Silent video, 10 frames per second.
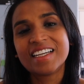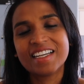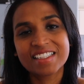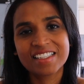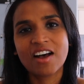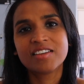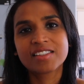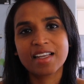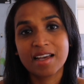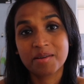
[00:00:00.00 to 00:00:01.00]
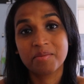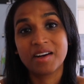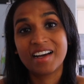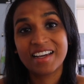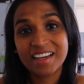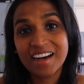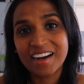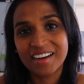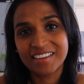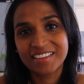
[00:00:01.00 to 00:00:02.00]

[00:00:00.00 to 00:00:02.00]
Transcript: It sounds like Maya.